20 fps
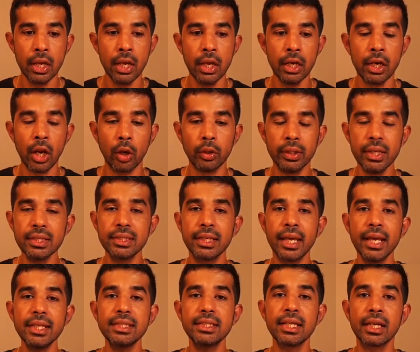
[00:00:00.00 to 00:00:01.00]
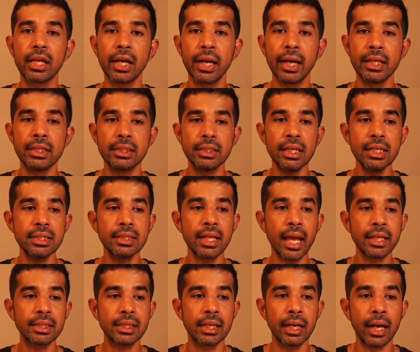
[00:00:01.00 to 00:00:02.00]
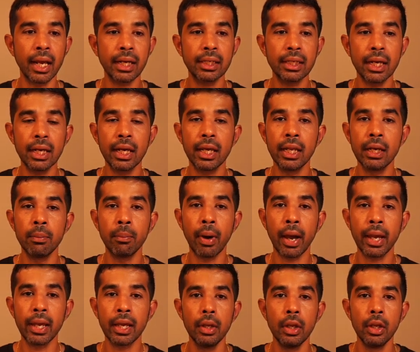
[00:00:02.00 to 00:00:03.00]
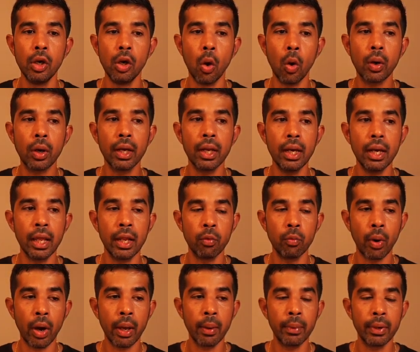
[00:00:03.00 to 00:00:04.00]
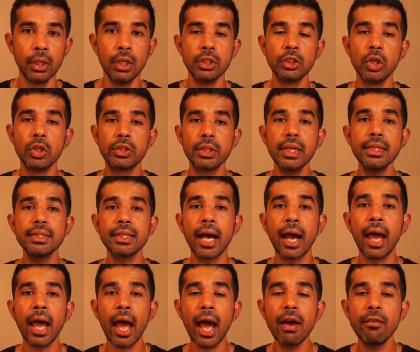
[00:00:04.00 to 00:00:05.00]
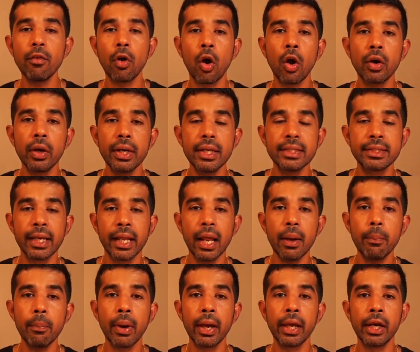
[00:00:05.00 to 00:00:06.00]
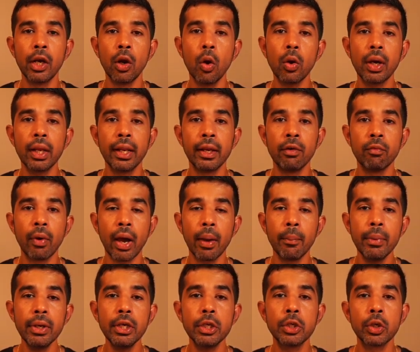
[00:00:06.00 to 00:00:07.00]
Now this gets the credentials that's connected in my local environment. So since I have already set up my local environment to